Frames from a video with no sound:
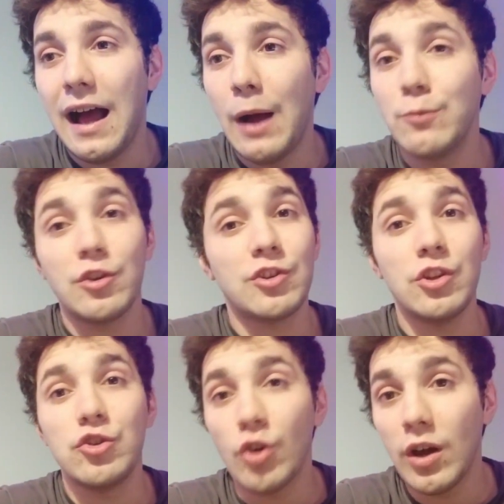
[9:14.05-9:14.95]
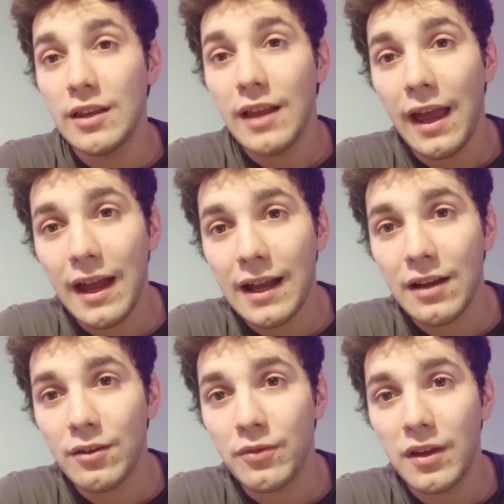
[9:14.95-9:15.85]
I'm just enjoying the heck
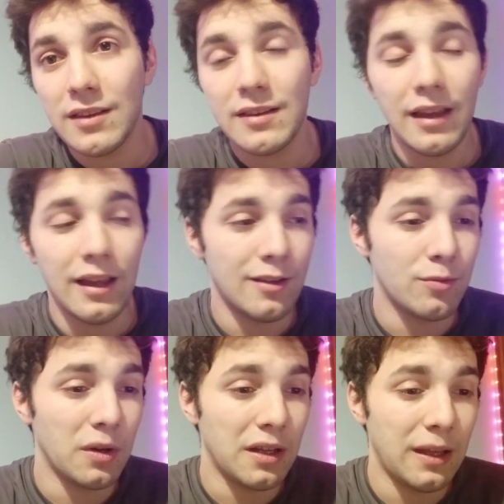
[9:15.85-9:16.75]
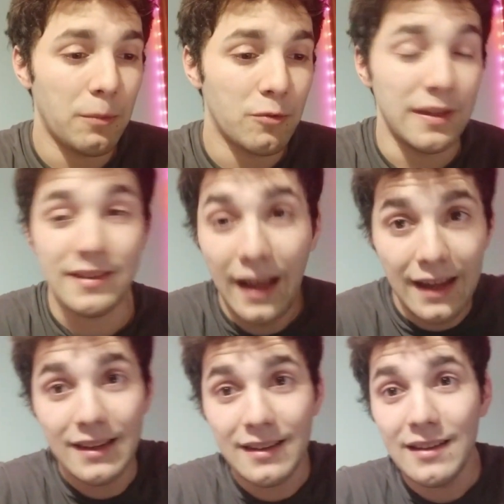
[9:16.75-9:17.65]
out of it. It's what keeps me
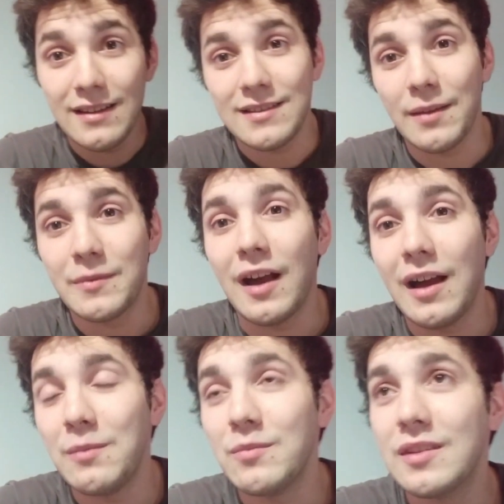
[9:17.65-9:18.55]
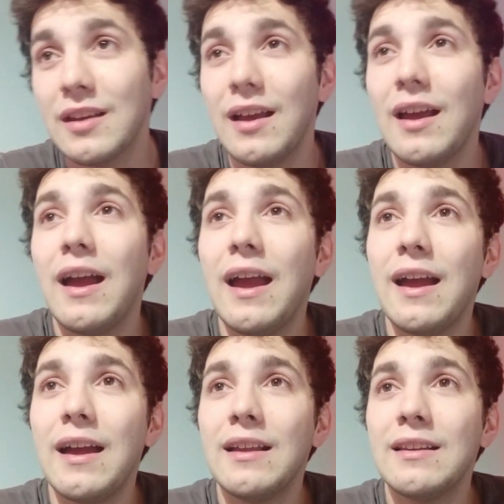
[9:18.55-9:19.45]
sane sometimes,
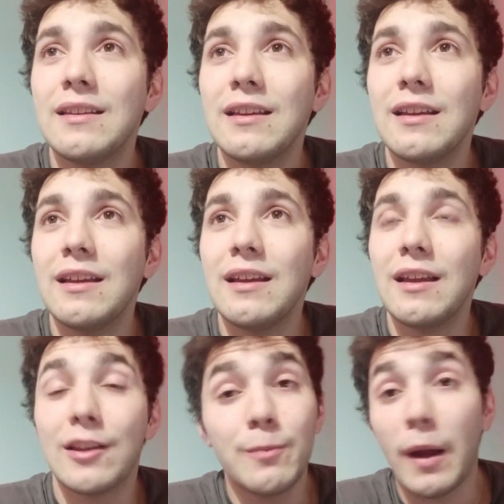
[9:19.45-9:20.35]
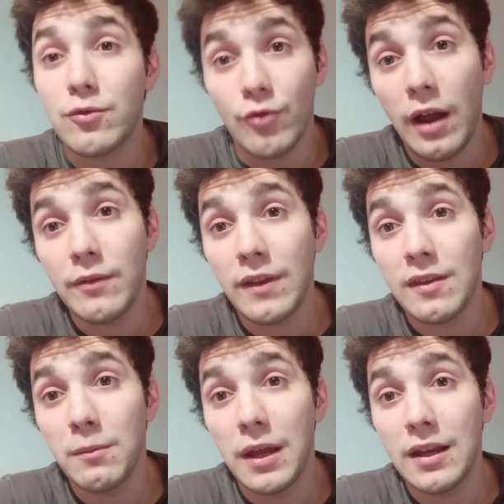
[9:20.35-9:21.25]
and it's my drive at
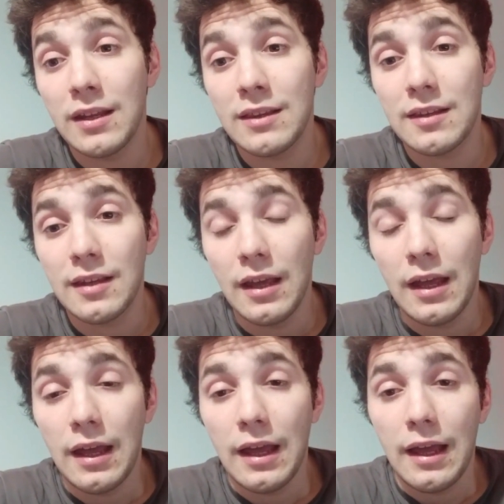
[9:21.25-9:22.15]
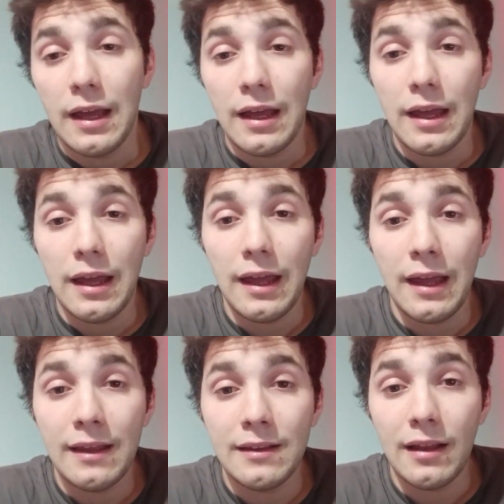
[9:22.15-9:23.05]
the minute.
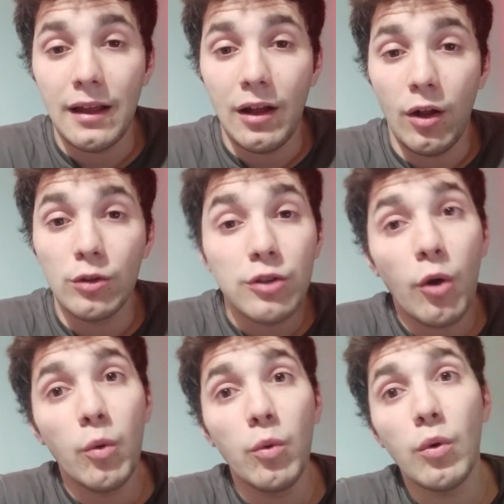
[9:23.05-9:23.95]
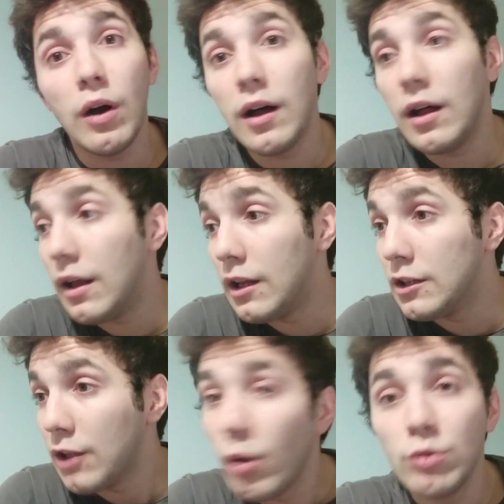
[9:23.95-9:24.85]
And although a
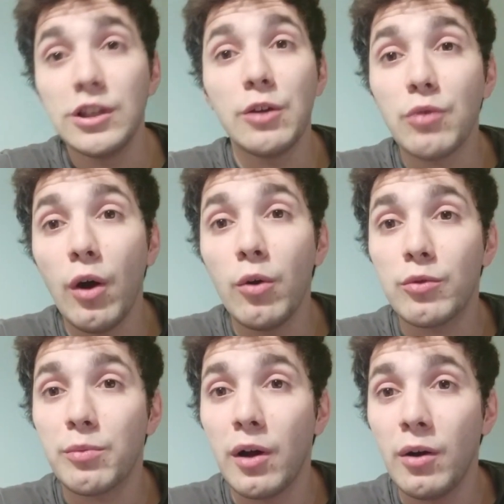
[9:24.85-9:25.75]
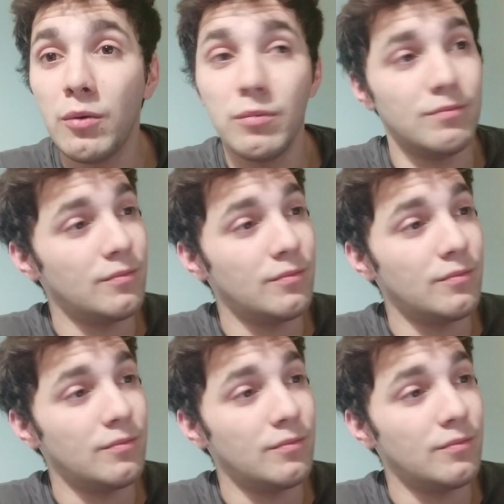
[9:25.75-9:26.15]
lonely road, bro,